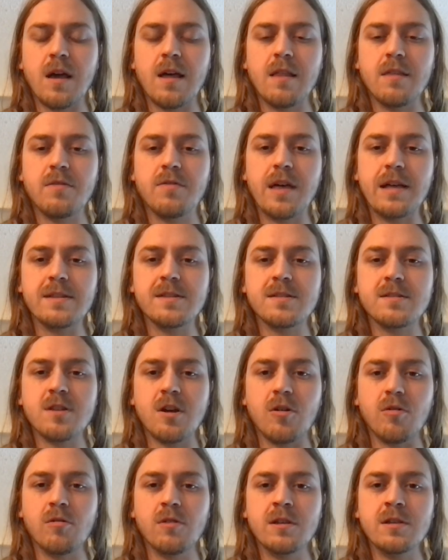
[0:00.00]
That's
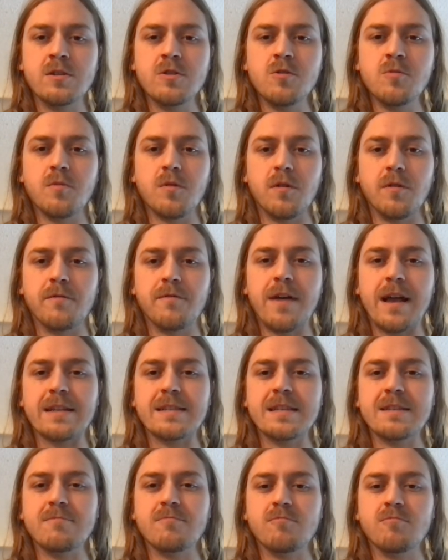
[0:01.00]
totally doable. In fact,
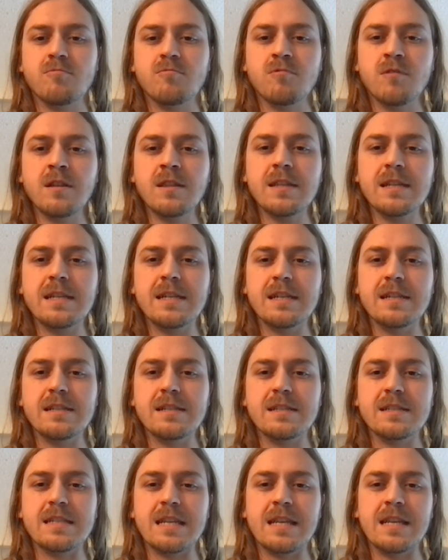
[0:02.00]
it really
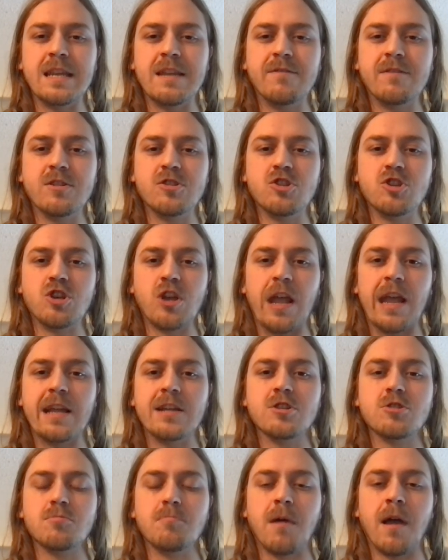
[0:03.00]
didn't even
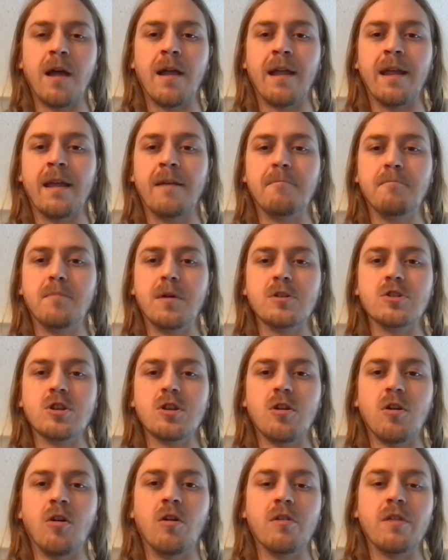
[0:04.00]
change my budget
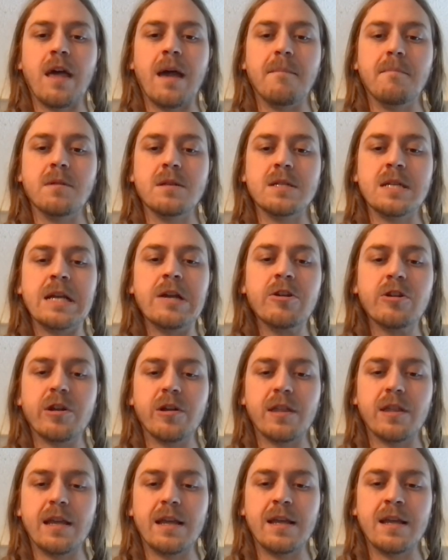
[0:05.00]
all that
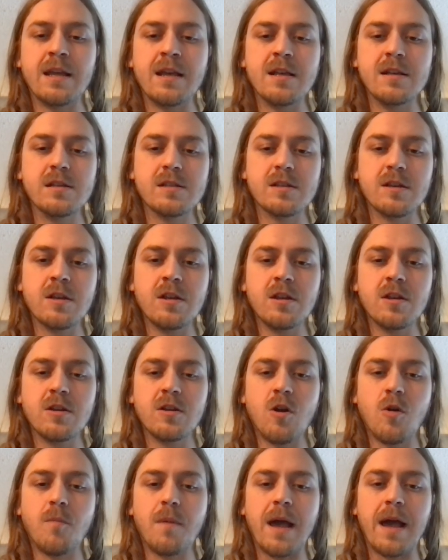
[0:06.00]
materially. So I'm going to go
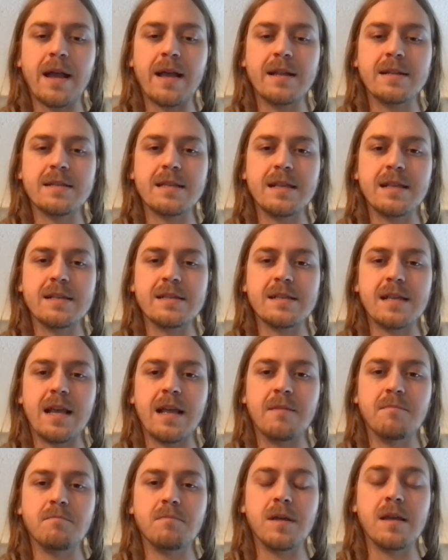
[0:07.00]
back into this
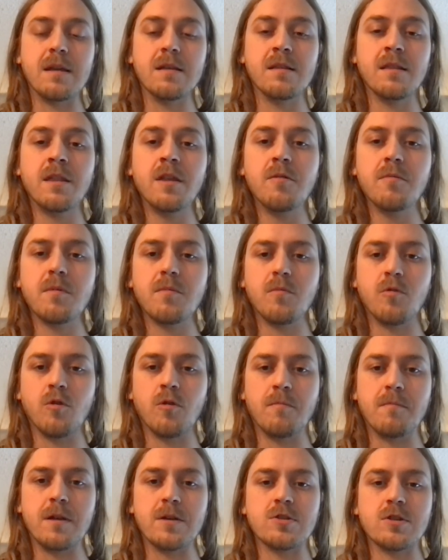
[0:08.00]
and be a little bit more
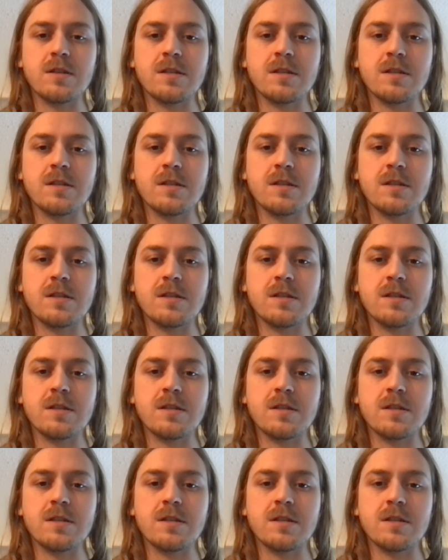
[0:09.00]
ambitious